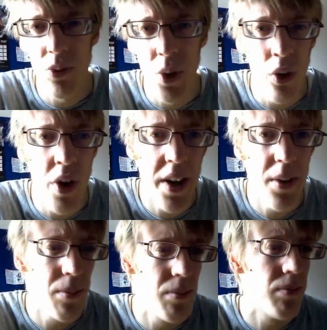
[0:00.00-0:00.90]
regret
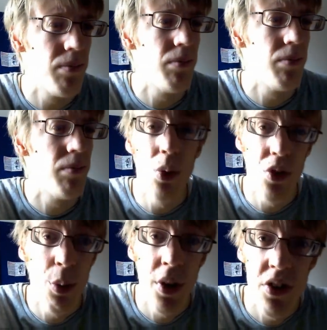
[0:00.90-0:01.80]

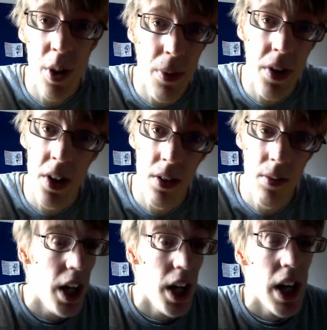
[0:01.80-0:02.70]
not doing something.
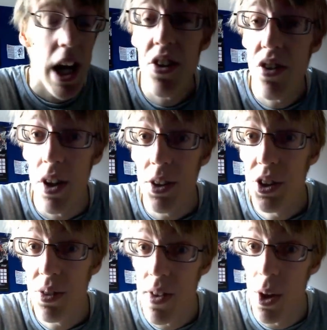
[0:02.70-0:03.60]
As
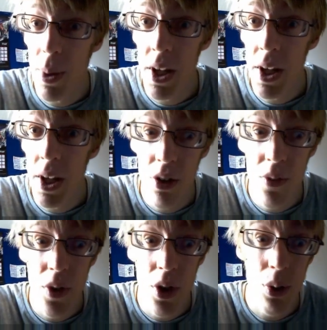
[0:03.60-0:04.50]
such, there'll be a
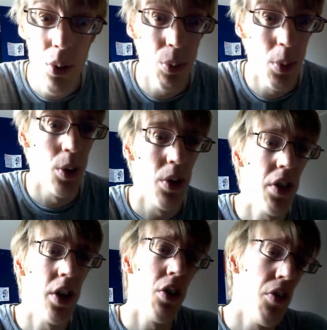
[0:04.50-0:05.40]
good few, well, I
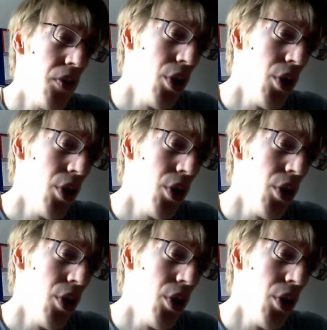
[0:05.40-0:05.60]
say good